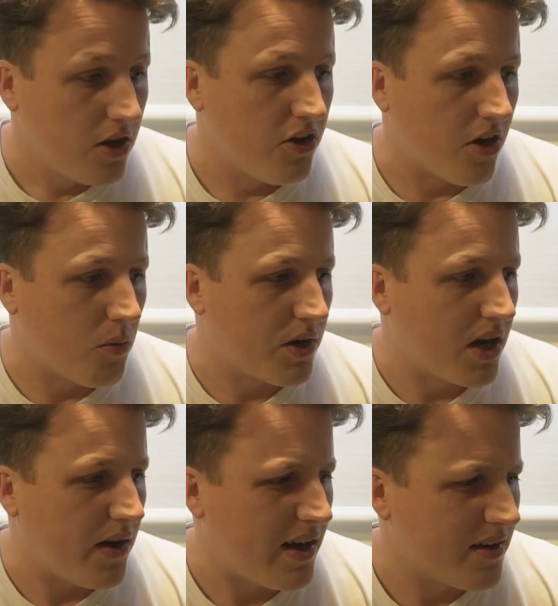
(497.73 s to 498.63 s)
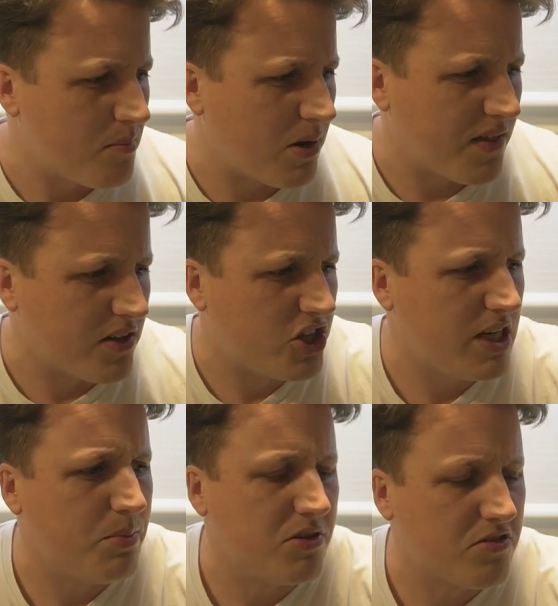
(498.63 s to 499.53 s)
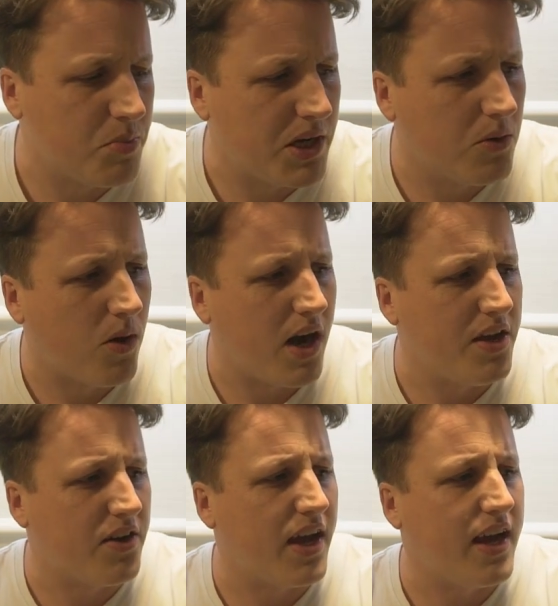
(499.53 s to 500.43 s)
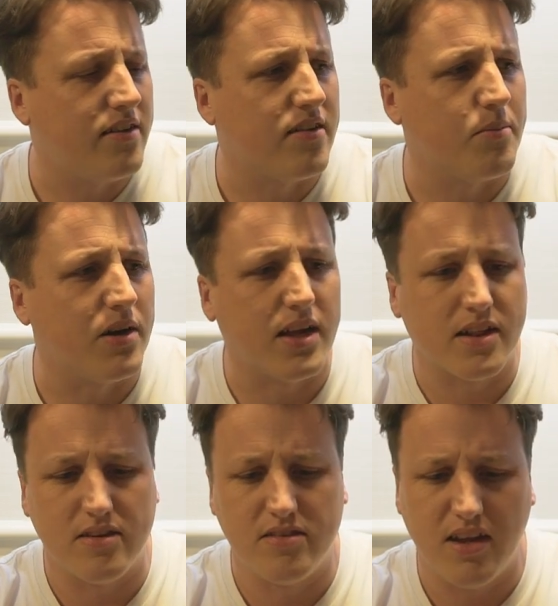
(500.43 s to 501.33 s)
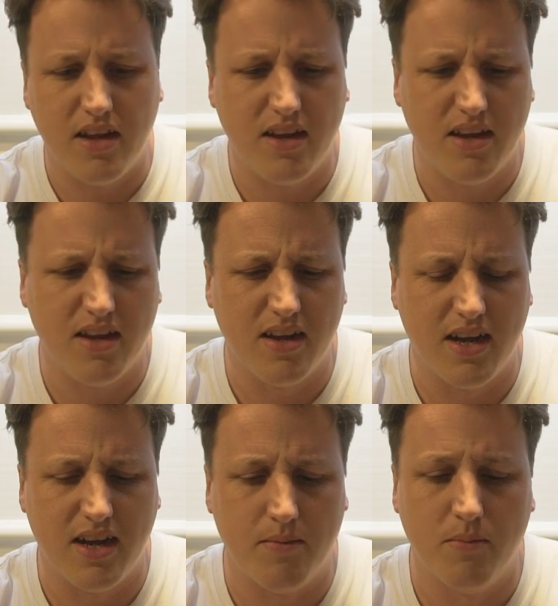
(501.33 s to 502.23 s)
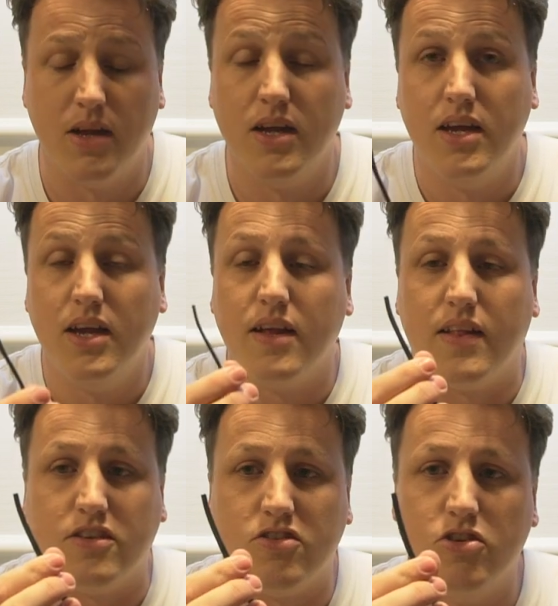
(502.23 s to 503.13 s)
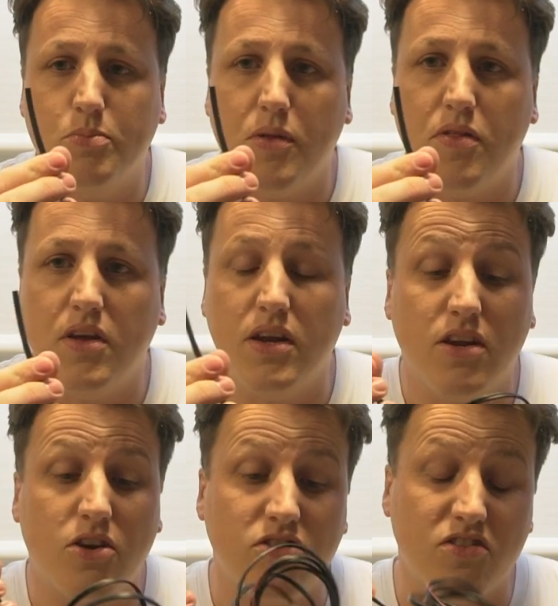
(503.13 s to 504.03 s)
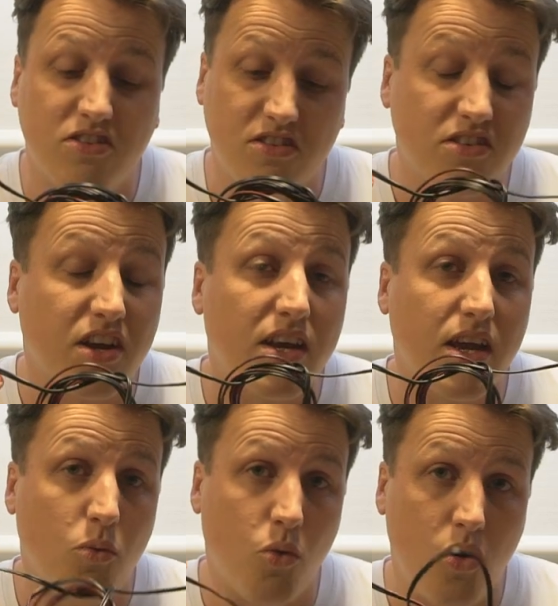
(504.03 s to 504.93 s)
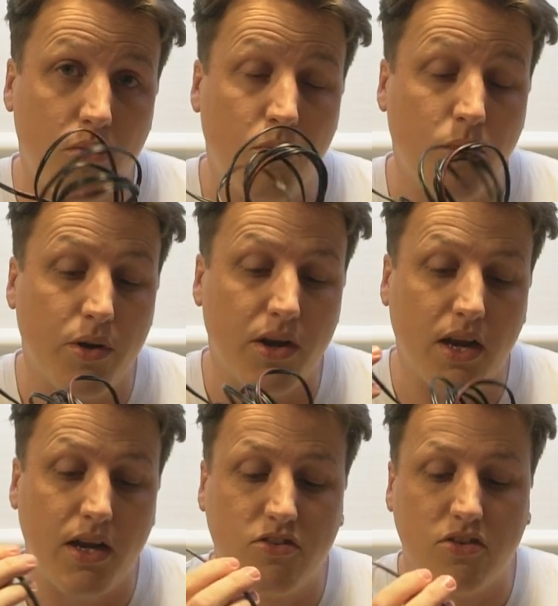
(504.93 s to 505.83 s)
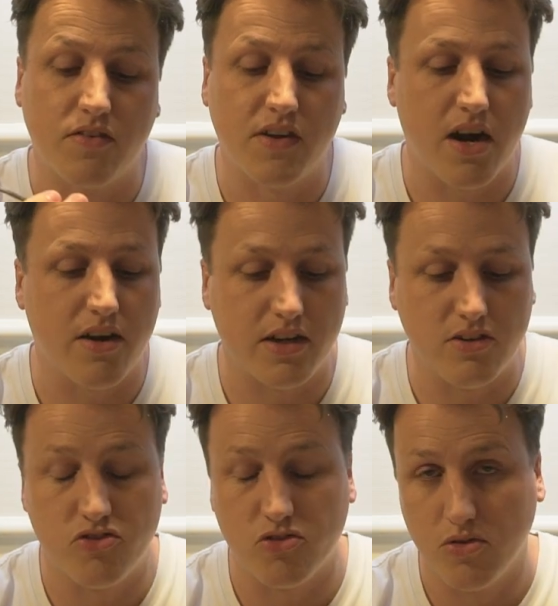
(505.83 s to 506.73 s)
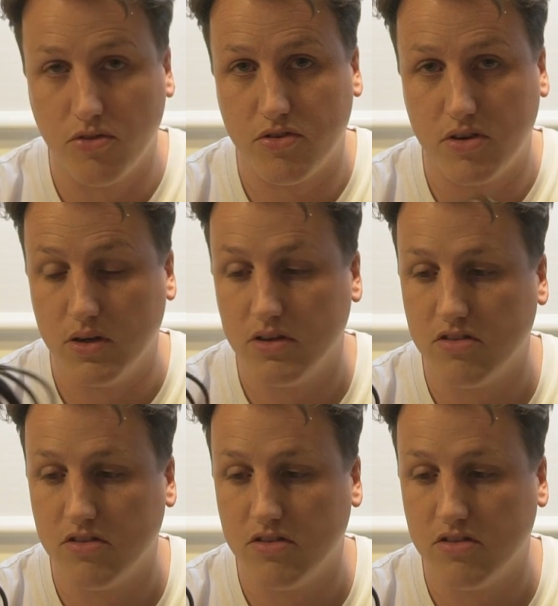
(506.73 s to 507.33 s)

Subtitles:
You don't want to go out and buy the cheapest speaker wire you can, something like this, that's super thin, because this is going to get warm when any sort of current gets drawn through it.